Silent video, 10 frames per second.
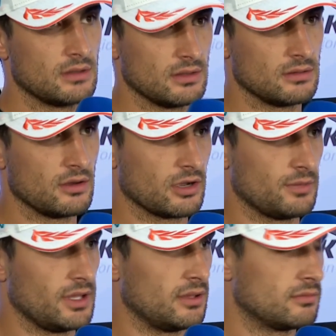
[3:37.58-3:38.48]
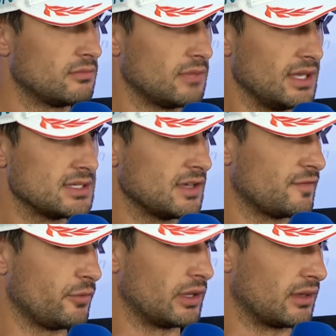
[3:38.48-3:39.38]
not going to be easy
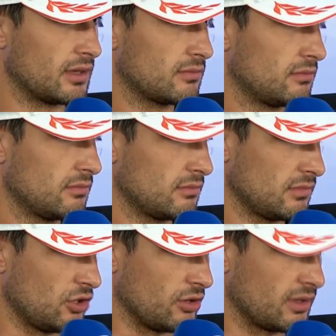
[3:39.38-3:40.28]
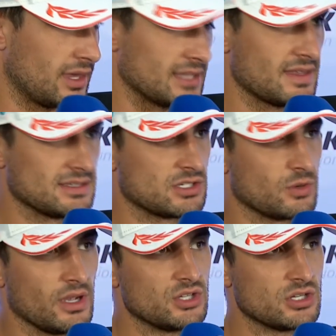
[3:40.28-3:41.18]
if we, you know, get to that
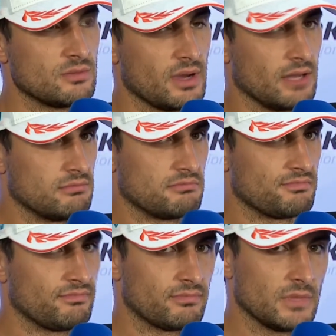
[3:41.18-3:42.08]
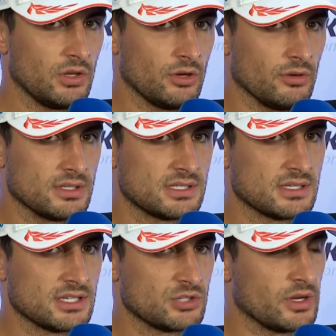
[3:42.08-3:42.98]
situation, but, you know, it's a
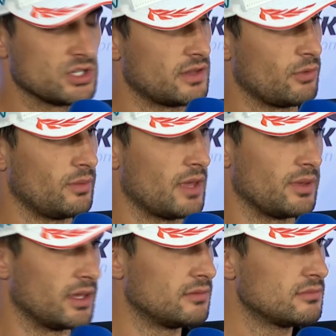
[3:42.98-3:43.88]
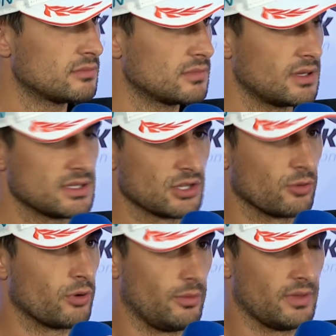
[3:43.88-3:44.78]
situation that we may be in. It's a
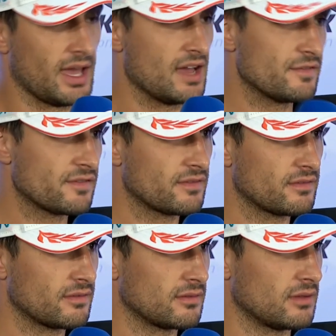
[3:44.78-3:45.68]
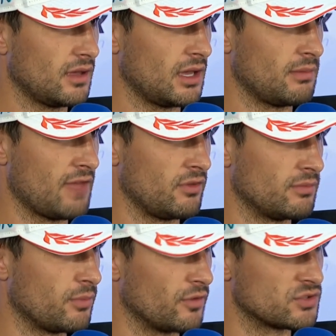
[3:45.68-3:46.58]
good problem to have,
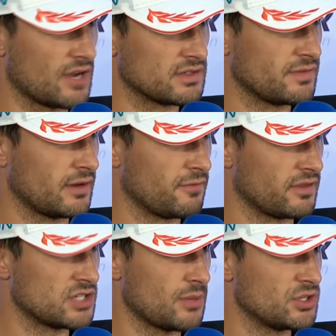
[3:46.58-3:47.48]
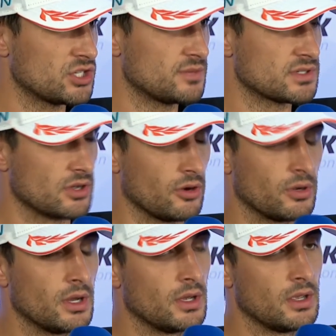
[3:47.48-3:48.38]
having both drivers fighting for the championship. So,
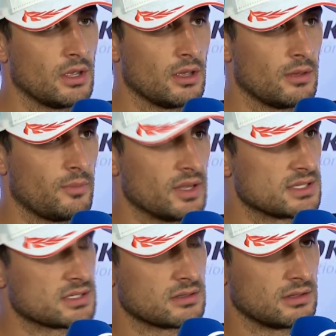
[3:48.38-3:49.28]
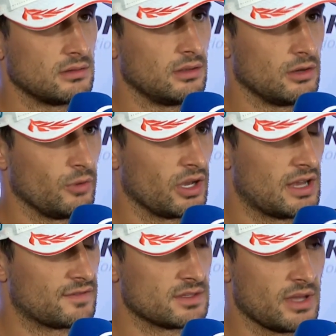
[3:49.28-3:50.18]
but, you know, we're going to
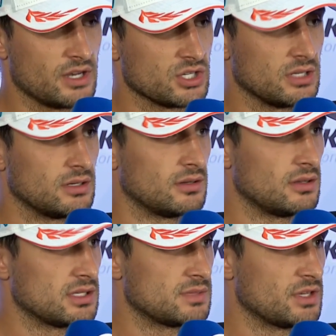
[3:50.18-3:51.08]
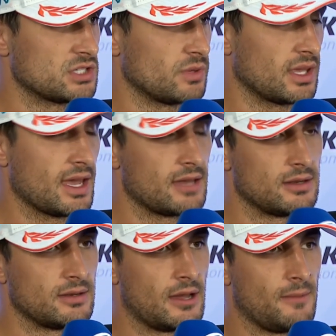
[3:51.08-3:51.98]
have to manage it as much as we can.
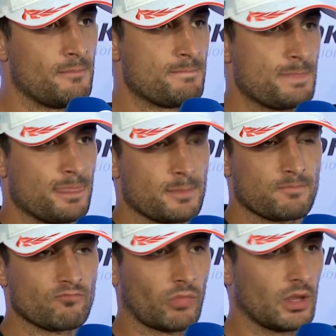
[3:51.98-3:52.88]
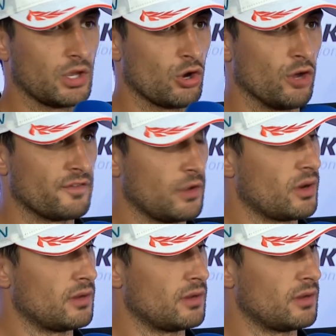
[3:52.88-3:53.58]
And, hopefully